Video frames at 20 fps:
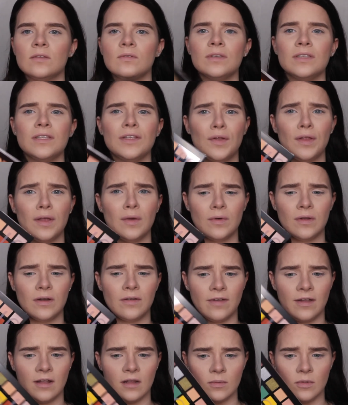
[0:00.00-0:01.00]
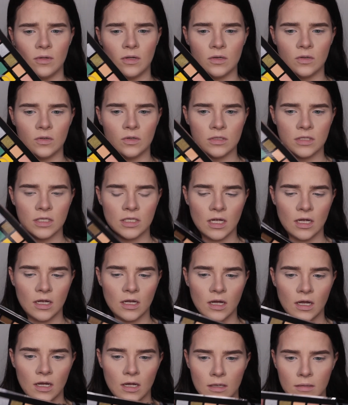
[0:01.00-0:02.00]
was the only one available on
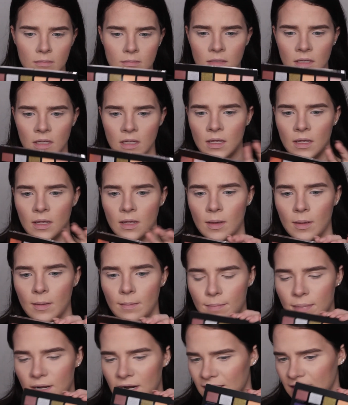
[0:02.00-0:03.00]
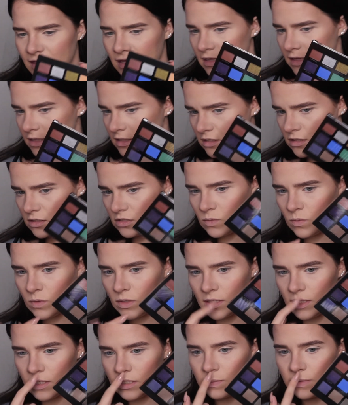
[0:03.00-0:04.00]
Ulta.com, but I think this is the
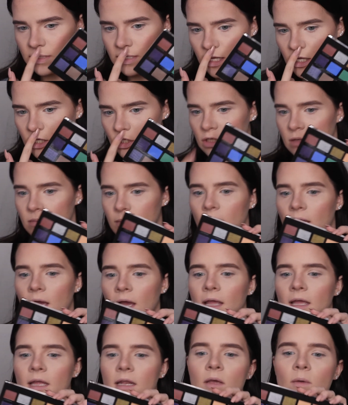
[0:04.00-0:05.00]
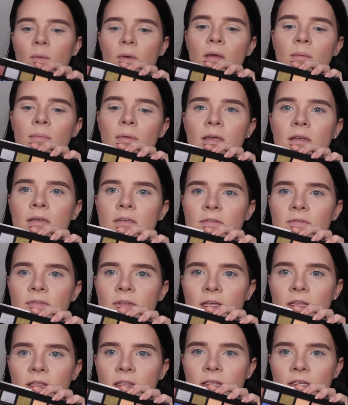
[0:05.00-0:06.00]
one that's been catching my eye anyway because of
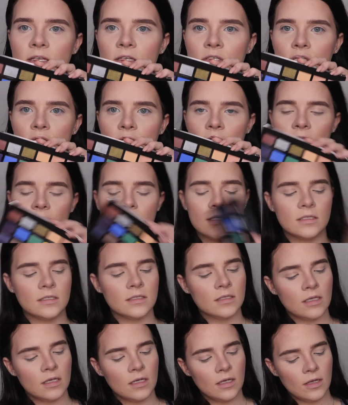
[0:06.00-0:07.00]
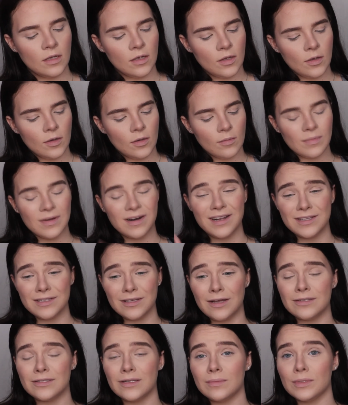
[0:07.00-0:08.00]
like these shades. But I
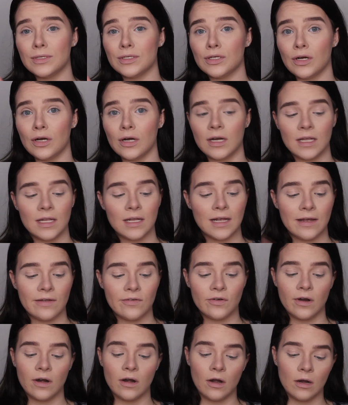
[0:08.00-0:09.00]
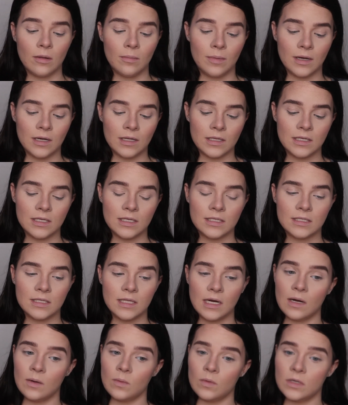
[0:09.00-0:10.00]
saw some in Target after I'd already bought this
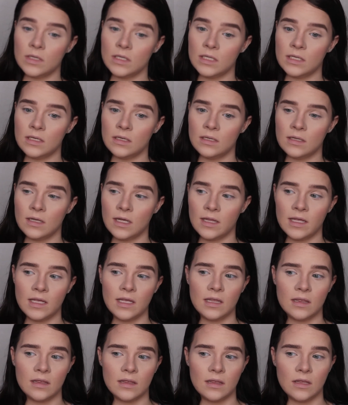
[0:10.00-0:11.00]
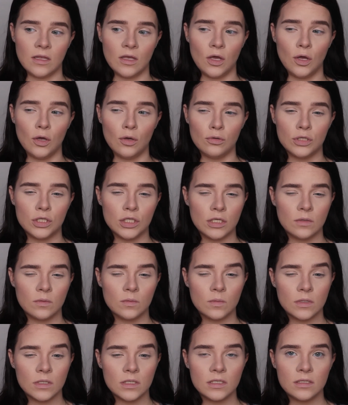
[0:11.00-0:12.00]
that I wanted. I think the
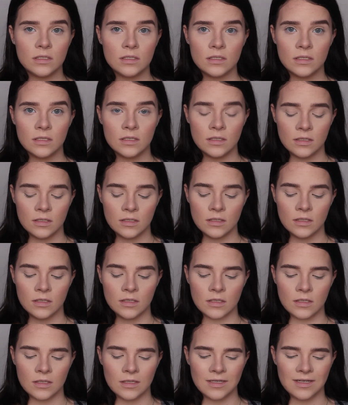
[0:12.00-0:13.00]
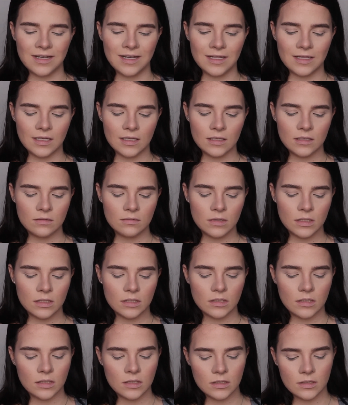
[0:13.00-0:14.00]
Ocean one. I think that's what it's
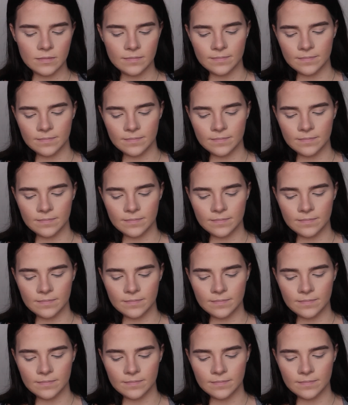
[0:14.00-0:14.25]
called.